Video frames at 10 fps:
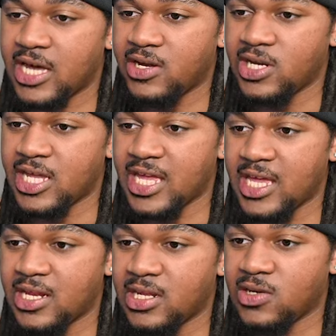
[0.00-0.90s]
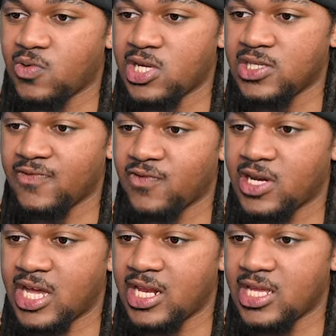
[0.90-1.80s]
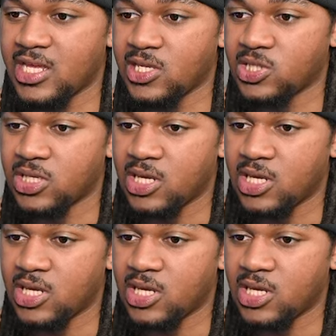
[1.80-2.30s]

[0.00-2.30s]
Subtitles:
out of hand, and the reason for that is,